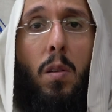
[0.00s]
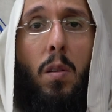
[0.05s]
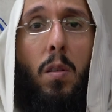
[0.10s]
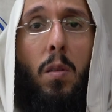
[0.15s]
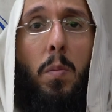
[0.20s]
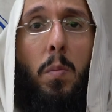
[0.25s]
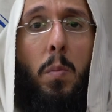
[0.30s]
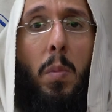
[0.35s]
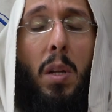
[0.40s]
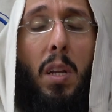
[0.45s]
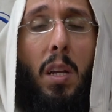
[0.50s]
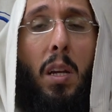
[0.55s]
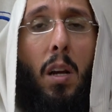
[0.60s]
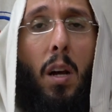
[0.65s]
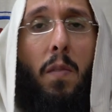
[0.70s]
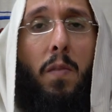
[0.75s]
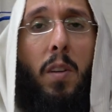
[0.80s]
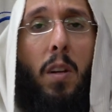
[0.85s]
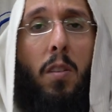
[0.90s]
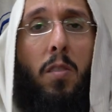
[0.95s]
uh, meaning
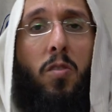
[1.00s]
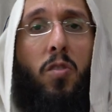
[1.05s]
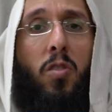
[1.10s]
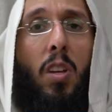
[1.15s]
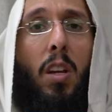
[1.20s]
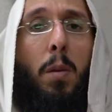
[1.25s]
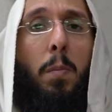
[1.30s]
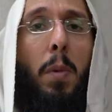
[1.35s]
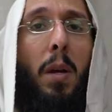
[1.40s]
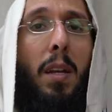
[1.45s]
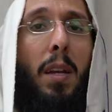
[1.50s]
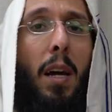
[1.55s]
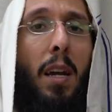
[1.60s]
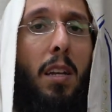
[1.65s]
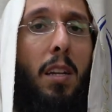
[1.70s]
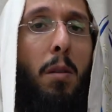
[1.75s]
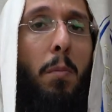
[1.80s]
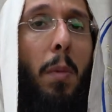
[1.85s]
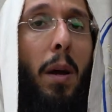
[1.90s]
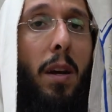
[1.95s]
of this statement
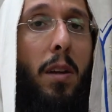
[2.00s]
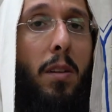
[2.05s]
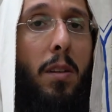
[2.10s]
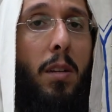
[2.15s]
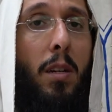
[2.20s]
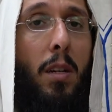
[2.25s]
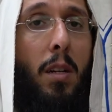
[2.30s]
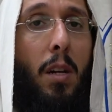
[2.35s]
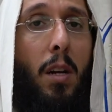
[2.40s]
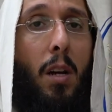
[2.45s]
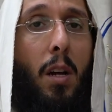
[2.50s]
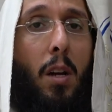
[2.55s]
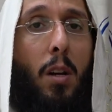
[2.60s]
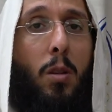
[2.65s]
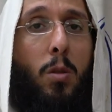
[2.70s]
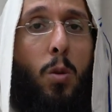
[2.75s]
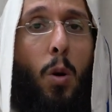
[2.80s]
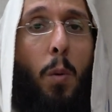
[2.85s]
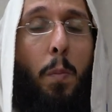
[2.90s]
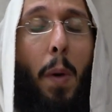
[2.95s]
that he made?
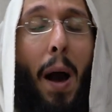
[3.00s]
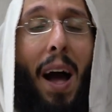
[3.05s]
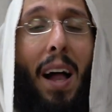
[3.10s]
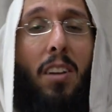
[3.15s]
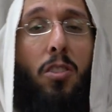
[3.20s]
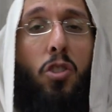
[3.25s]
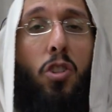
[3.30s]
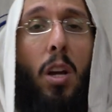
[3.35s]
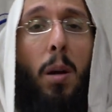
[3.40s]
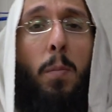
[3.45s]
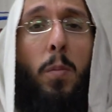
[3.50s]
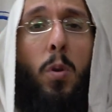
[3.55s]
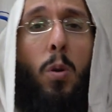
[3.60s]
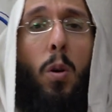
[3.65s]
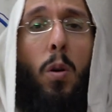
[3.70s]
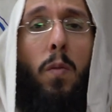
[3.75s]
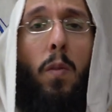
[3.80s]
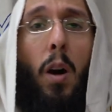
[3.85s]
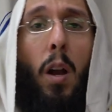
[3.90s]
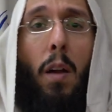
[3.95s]
So Baal Shem
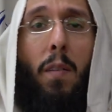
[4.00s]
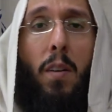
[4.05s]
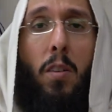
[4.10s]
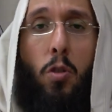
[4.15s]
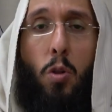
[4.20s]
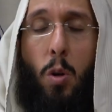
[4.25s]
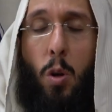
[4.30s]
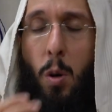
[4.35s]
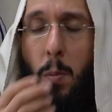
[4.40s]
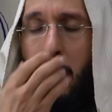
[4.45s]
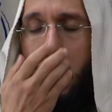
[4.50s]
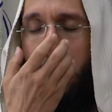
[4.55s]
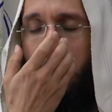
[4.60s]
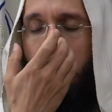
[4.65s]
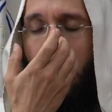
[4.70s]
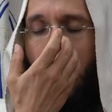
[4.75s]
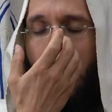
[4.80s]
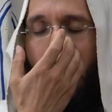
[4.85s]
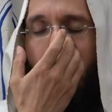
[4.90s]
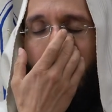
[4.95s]
Tov Alav Shalom
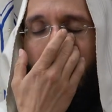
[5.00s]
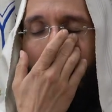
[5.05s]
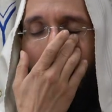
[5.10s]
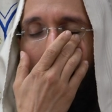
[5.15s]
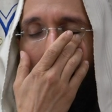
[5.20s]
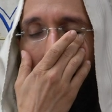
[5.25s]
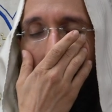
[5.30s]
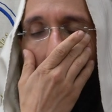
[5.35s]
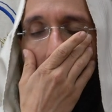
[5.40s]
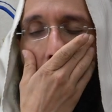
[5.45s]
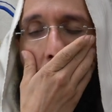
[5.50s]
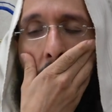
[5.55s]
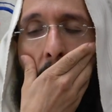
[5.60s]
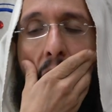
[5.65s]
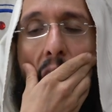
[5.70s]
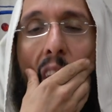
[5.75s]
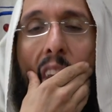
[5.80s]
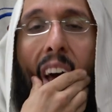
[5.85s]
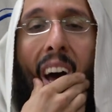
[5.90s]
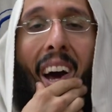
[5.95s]
explained
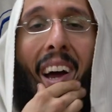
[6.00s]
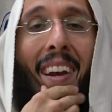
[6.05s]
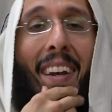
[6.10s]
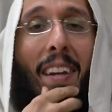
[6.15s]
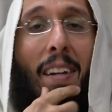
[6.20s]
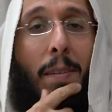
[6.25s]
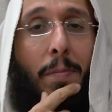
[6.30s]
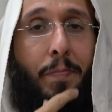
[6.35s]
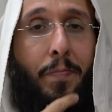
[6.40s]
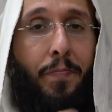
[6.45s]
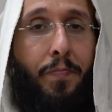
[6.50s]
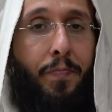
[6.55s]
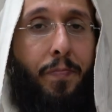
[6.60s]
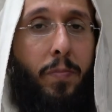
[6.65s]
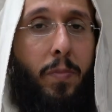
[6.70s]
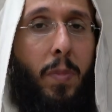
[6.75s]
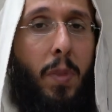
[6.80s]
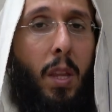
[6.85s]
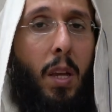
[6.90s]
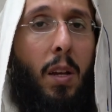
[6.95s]
that
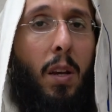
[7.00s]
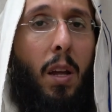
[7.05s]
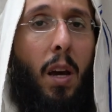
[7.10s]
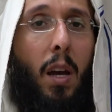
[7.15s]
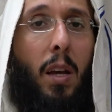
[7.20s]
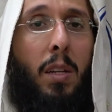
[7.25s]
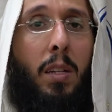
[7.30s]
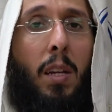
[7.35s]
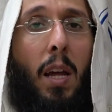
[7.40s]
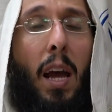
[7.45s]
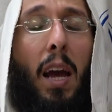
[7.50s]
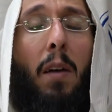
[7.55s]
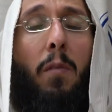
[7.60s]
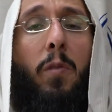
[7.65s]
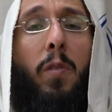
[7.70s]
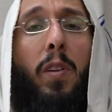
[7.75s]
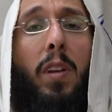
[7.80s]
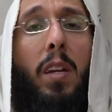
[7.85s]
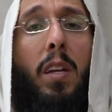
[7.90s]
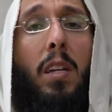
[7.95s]
in
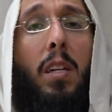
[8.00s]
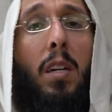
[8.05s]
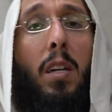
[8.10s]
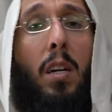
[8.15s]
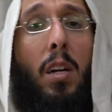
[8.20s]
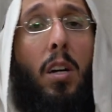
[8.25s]
every